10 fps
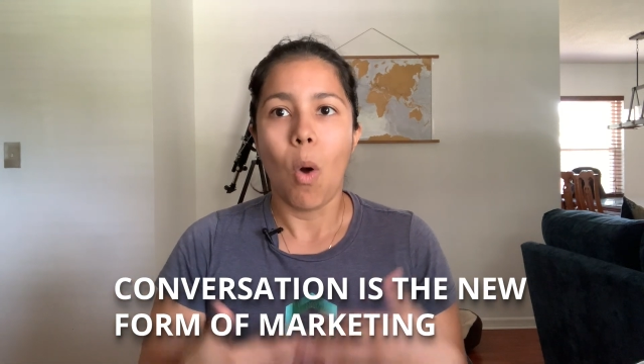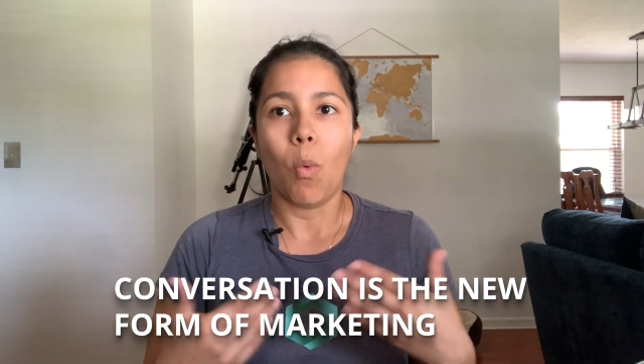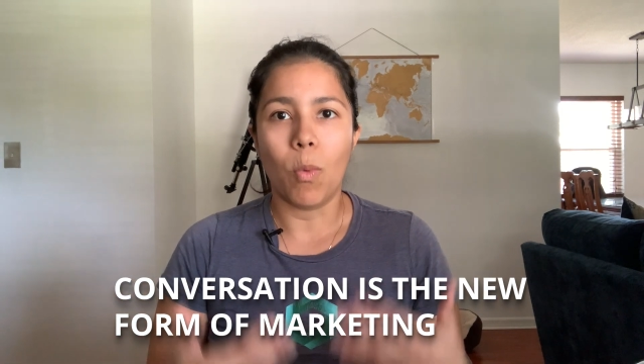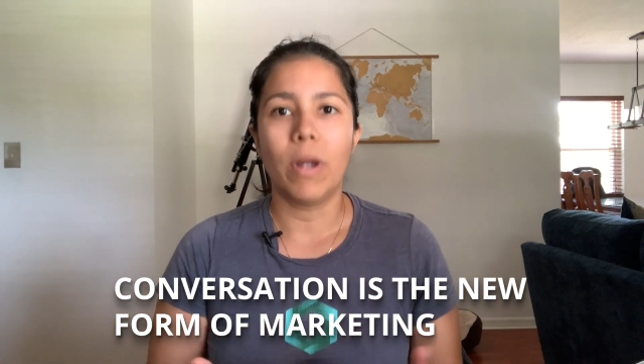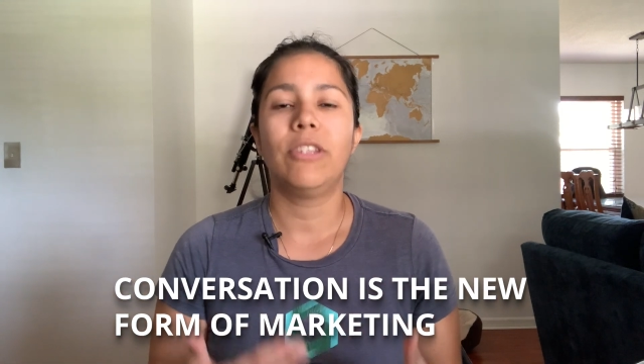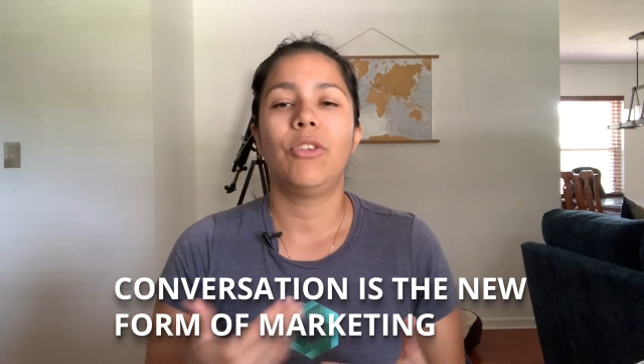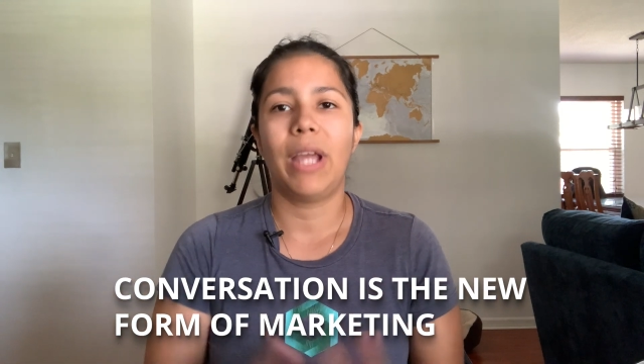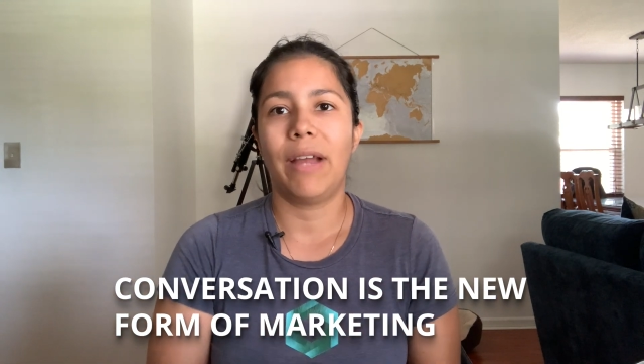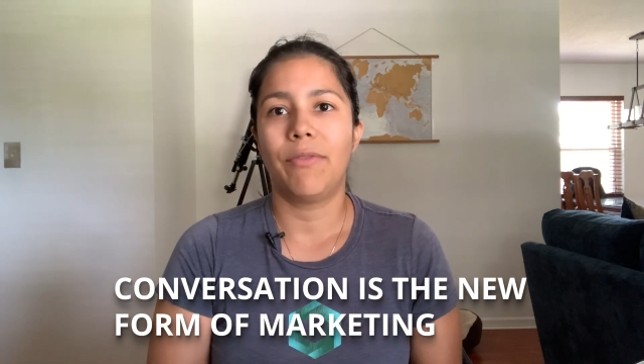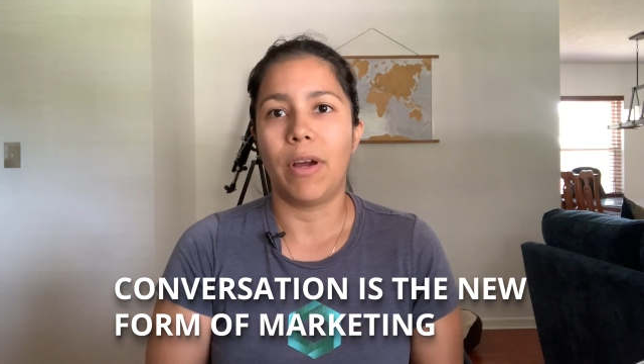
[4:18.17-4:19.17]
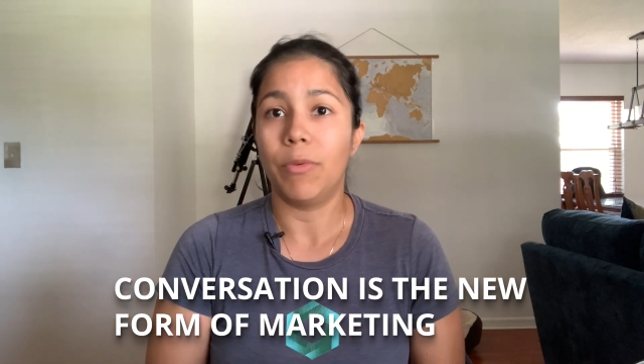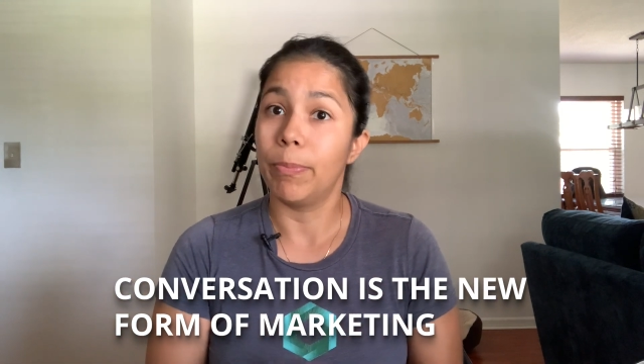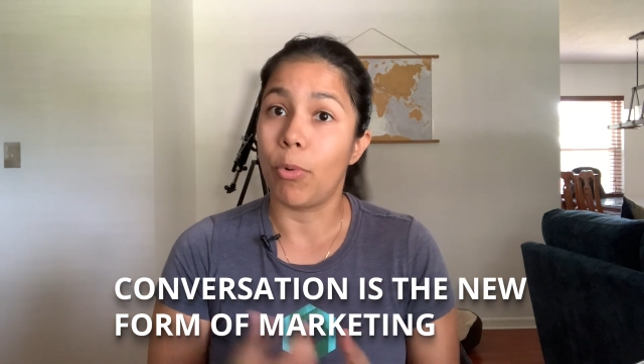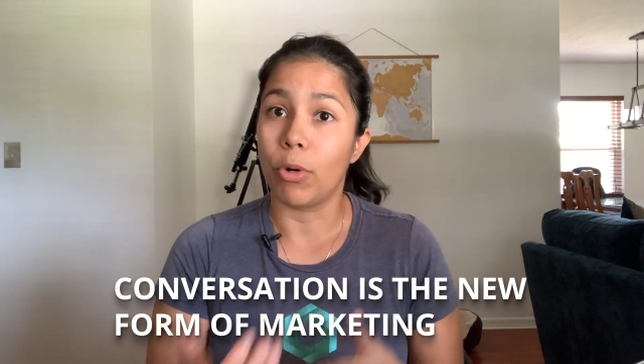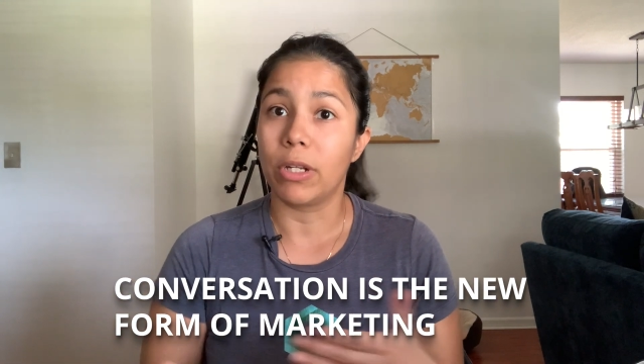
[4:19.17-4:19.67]
once you have a
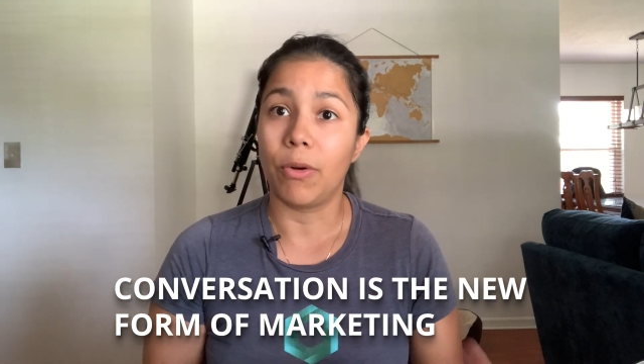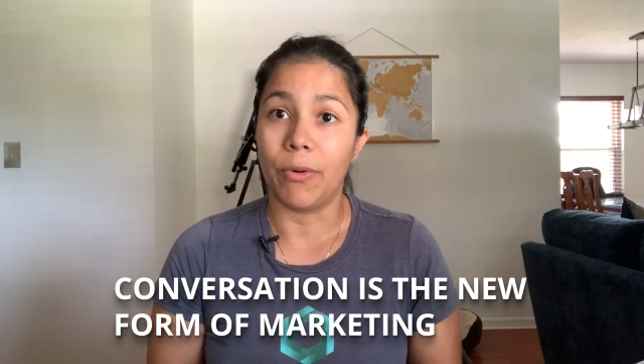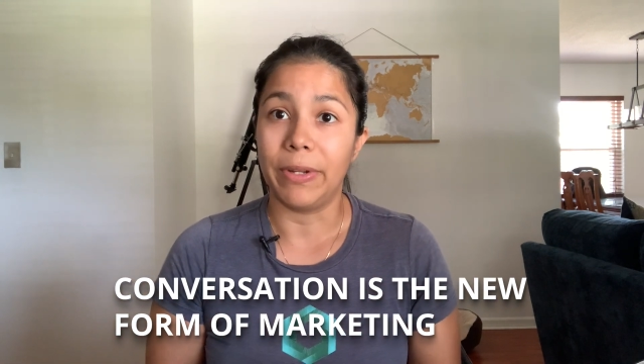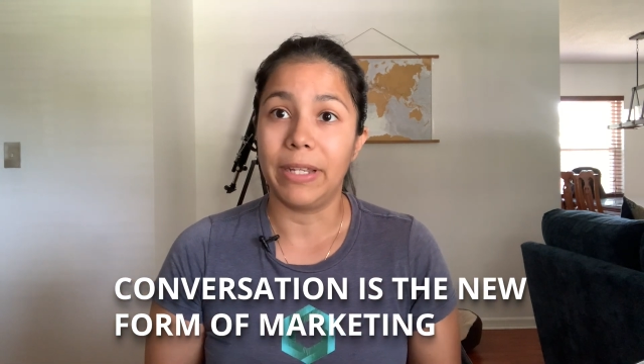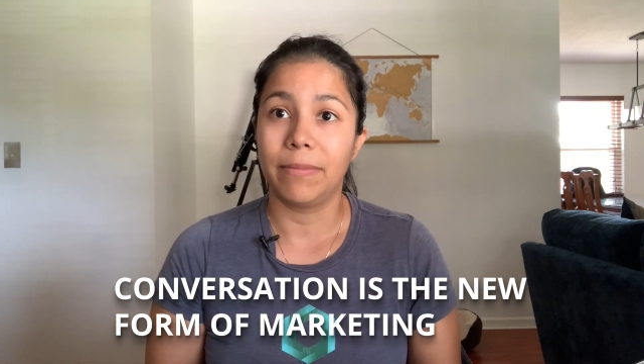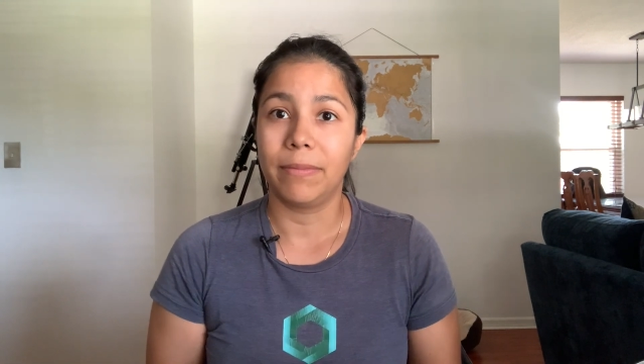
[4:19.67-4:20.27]
rapport going.